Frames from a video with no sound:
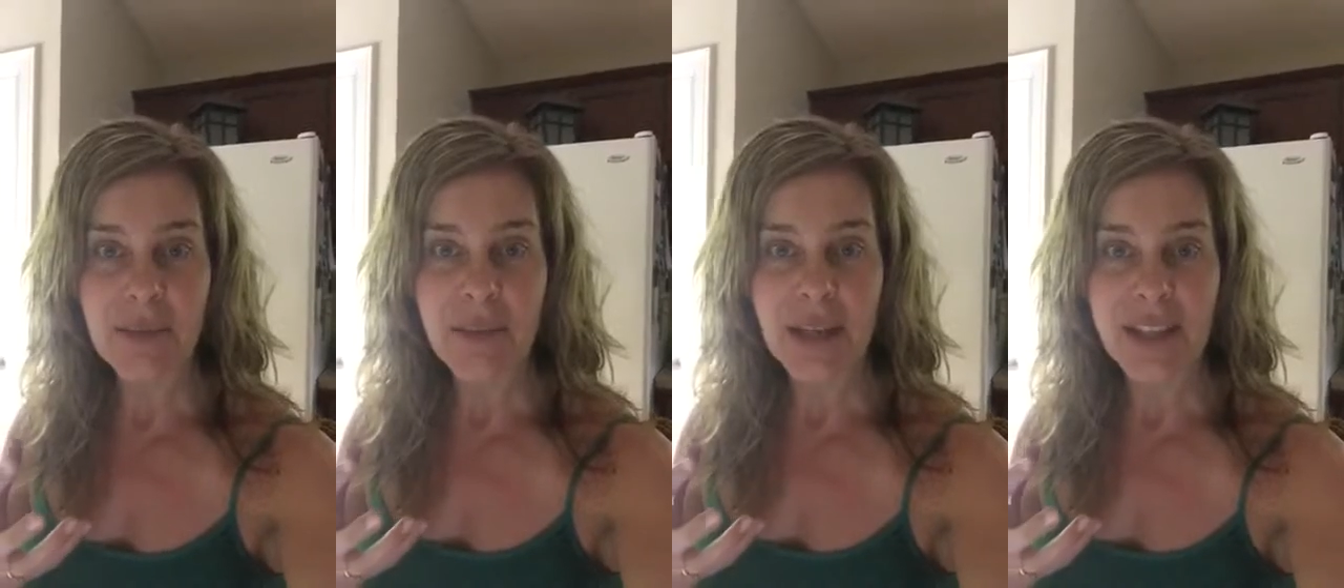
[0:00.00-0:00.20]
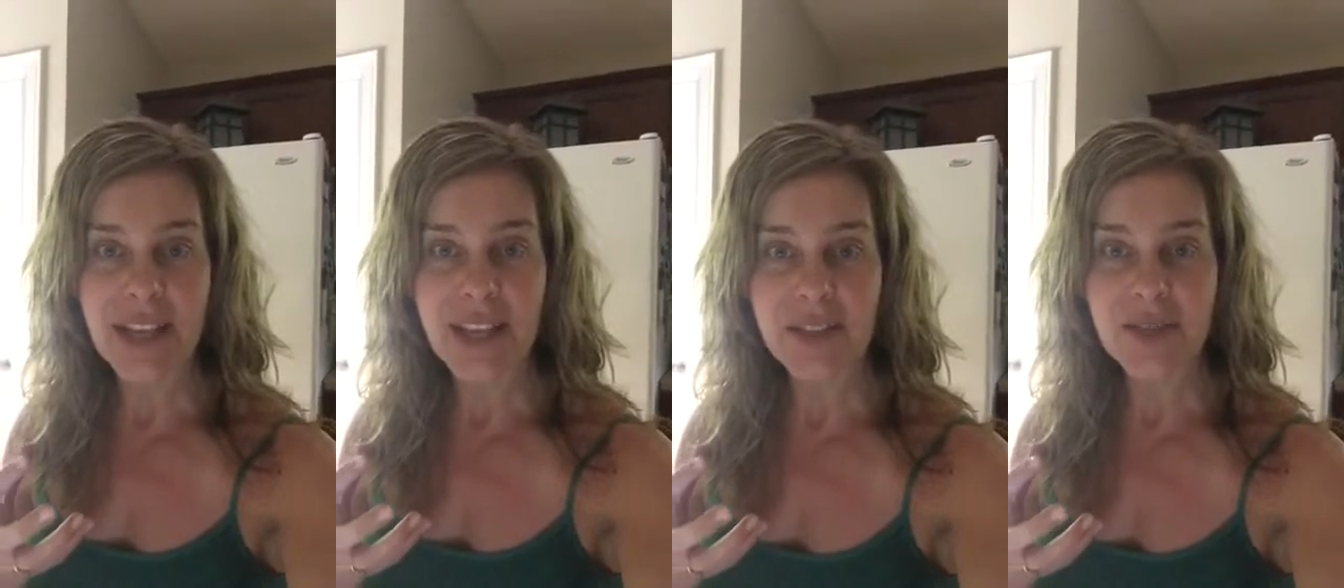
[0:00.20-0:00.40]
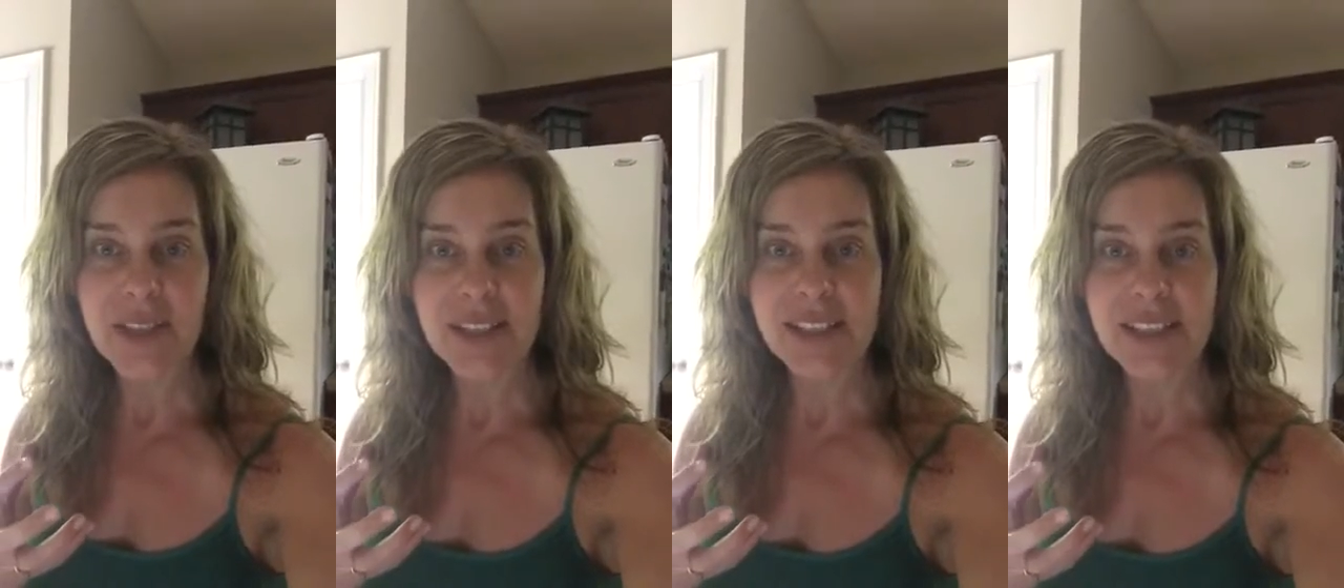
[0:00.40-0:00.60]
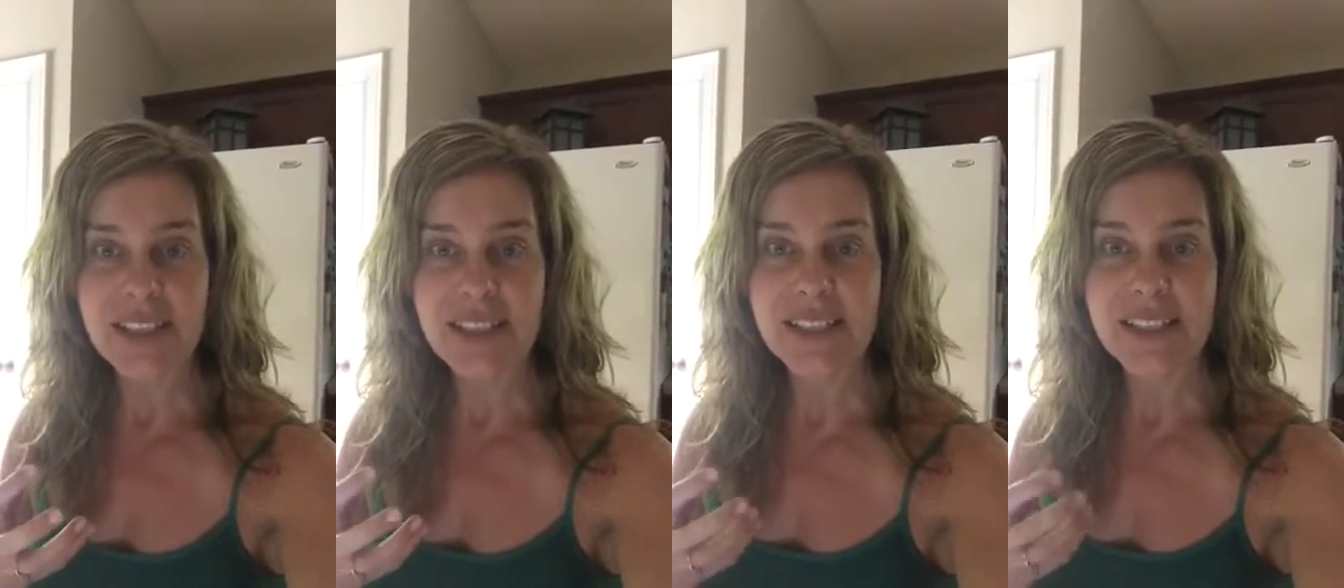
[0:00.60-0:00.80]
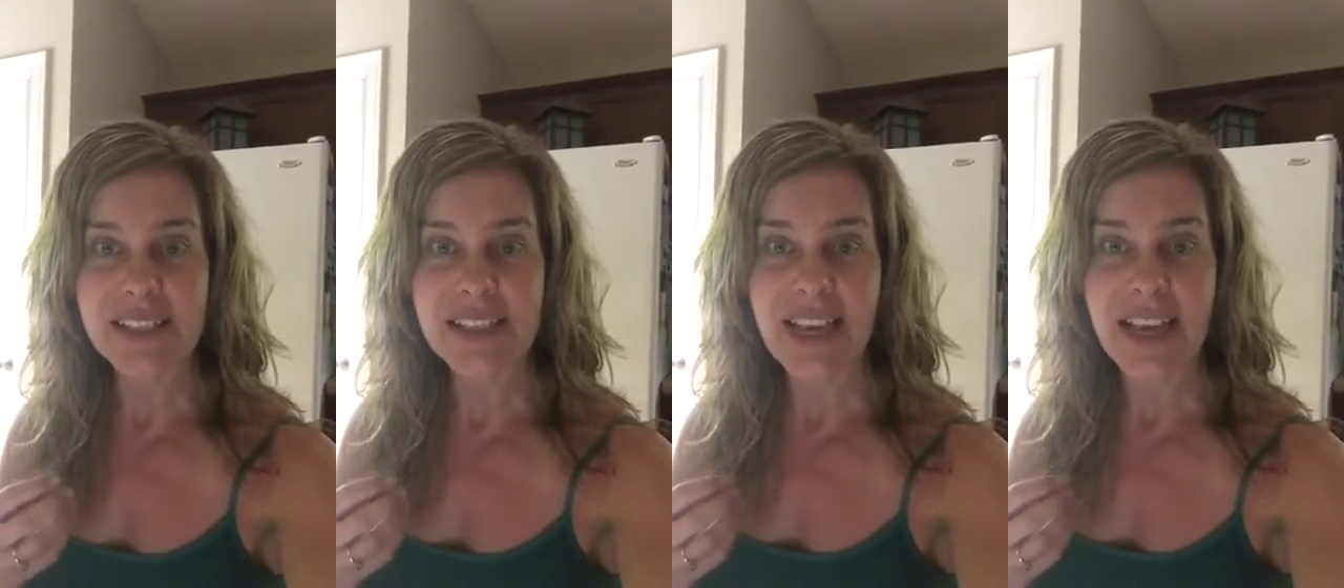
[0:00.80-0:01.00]
email
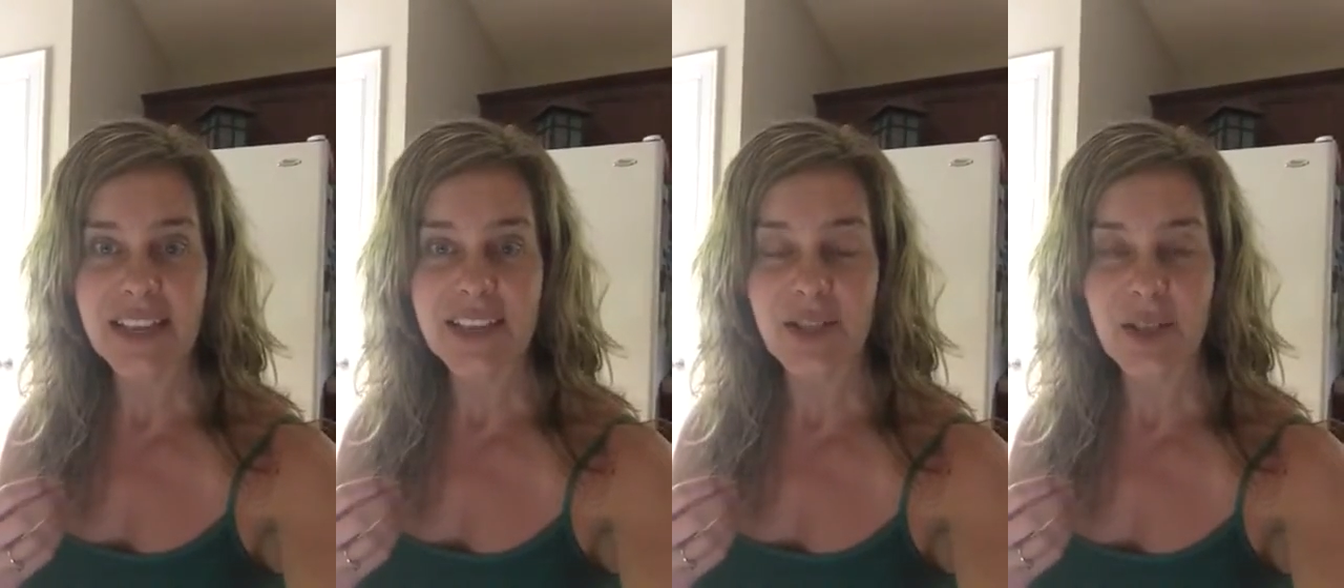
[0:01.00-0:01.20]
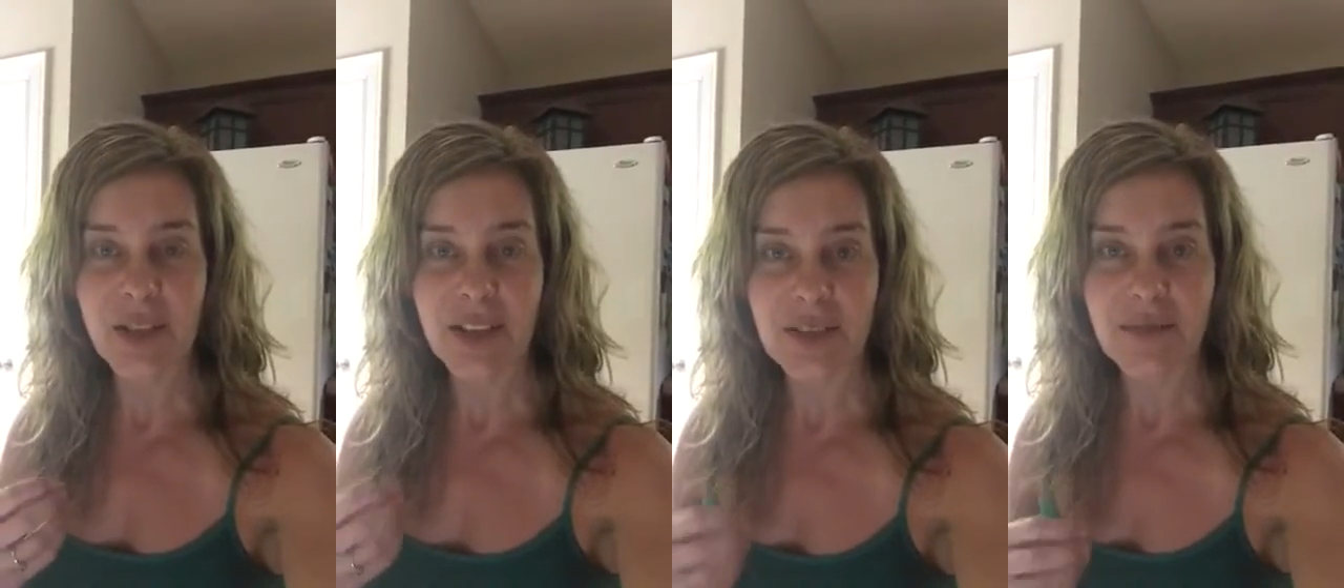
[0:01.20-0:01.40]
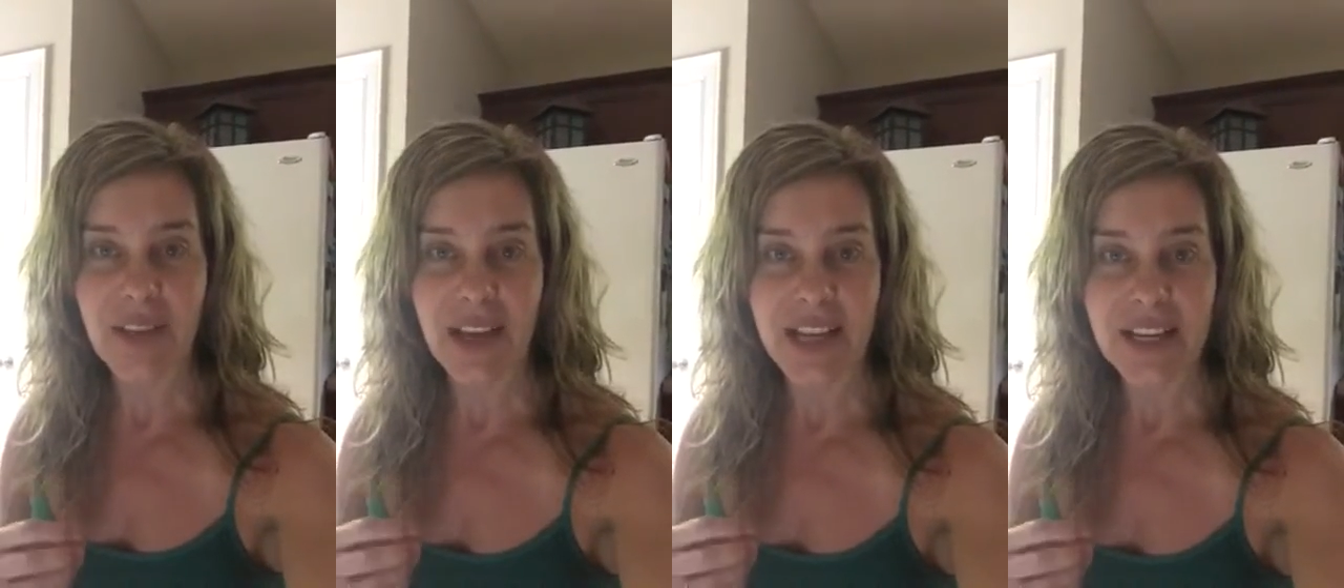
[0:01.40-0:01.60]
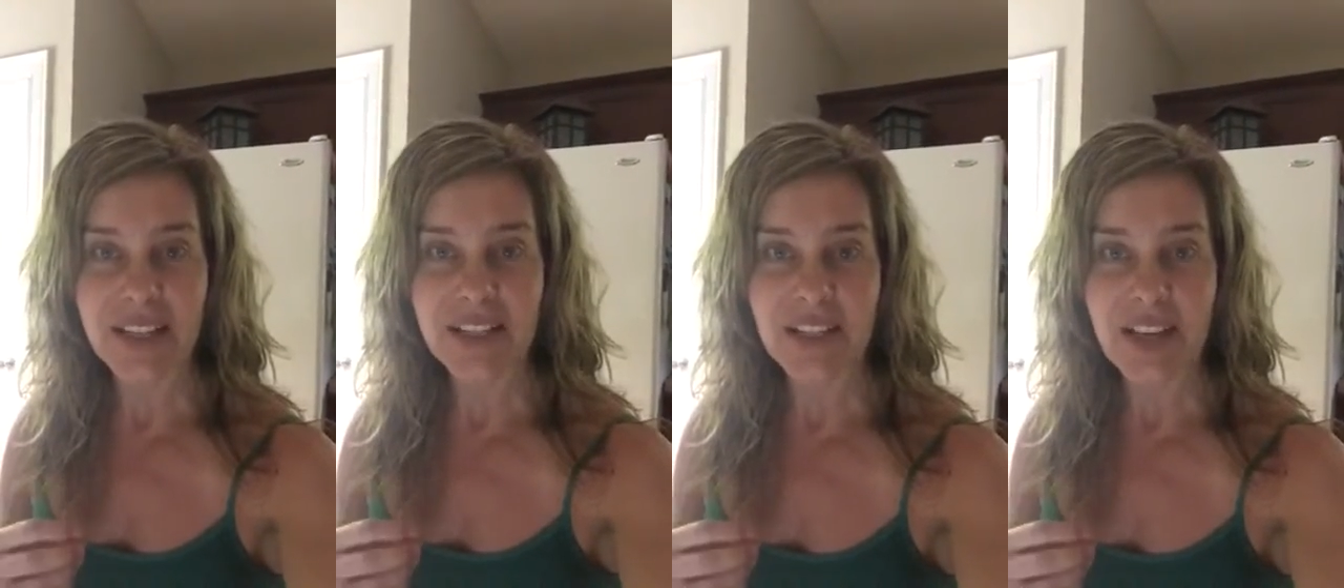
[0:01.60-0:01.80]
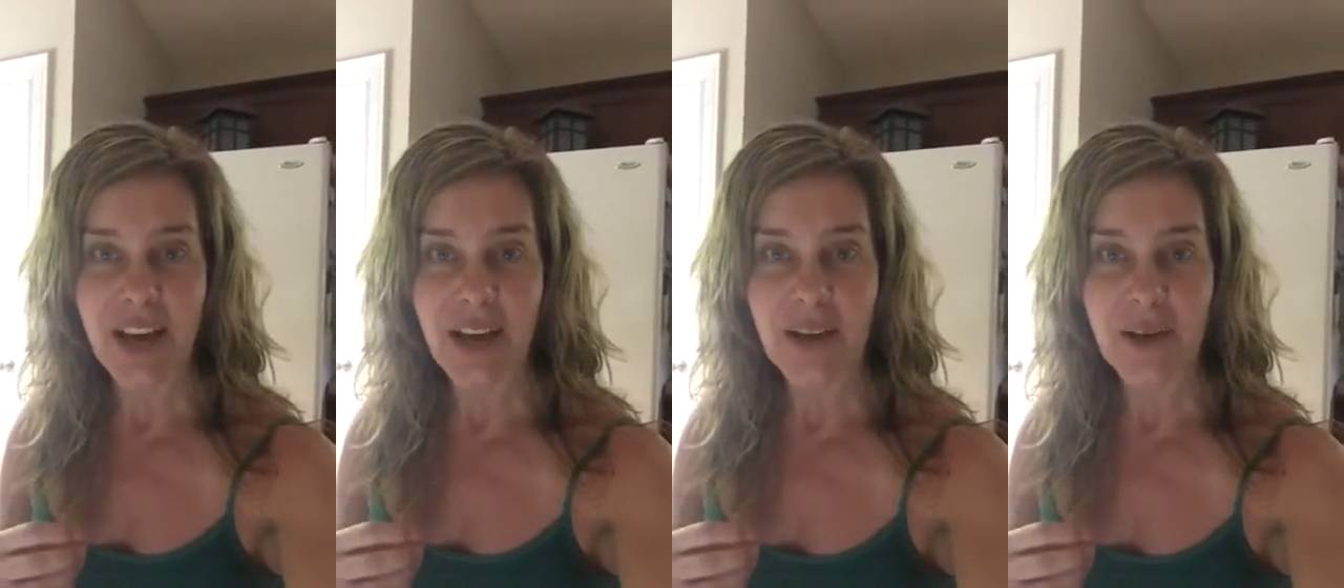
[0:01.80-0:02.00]
addresses that took
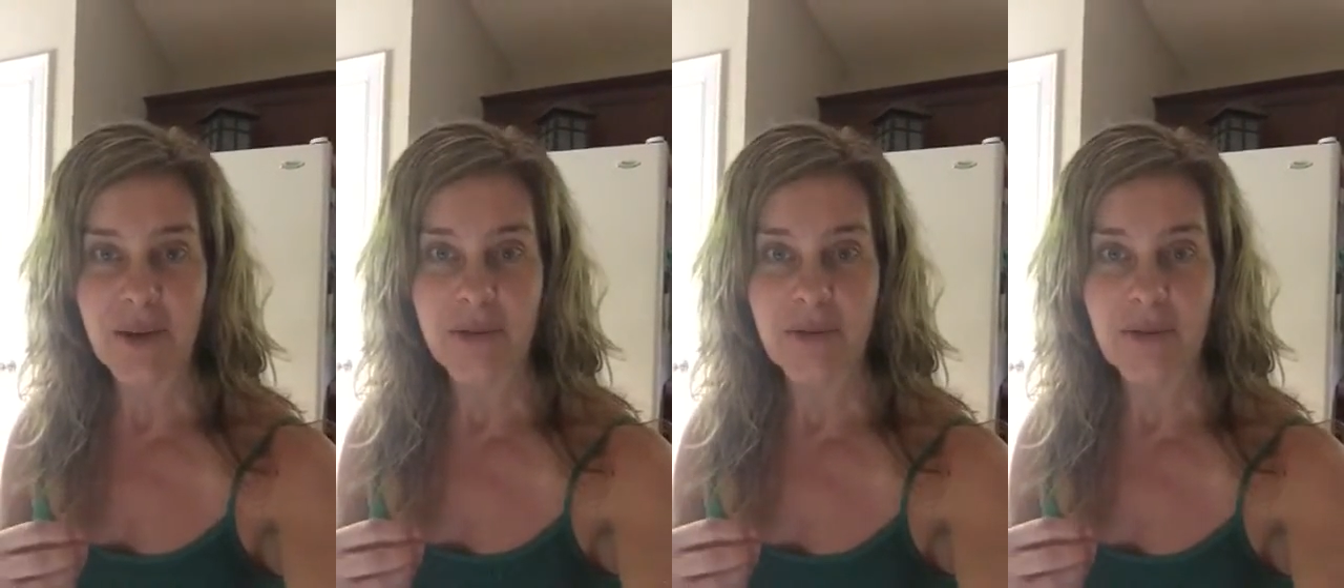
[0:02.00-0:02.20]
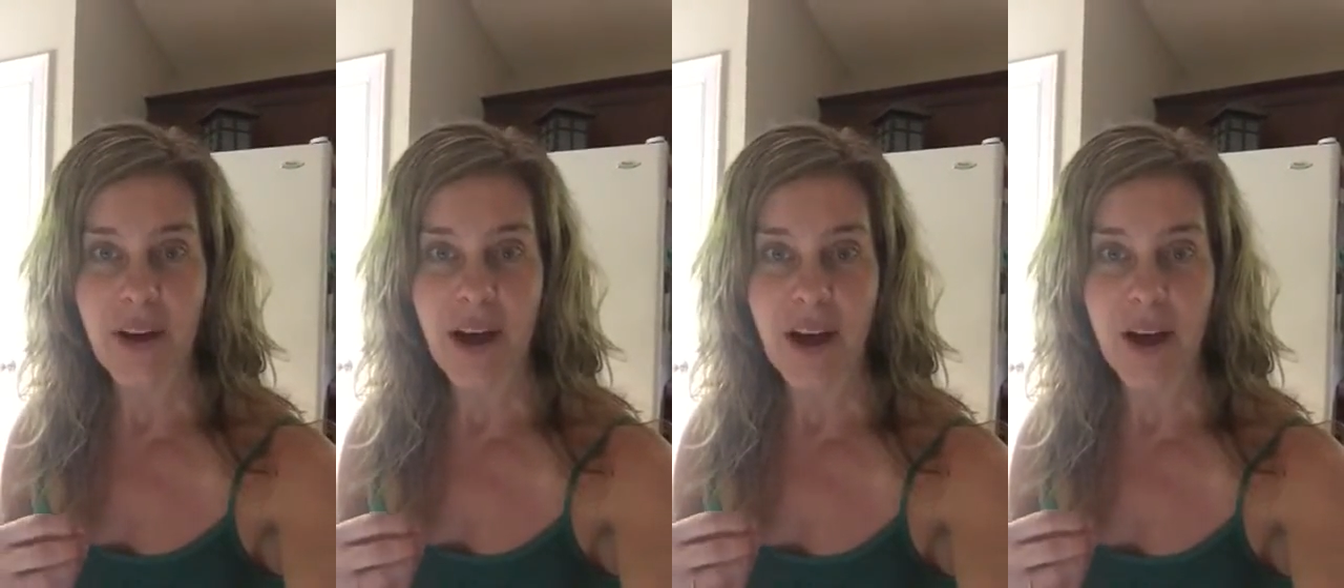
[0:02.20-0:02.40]
advantage of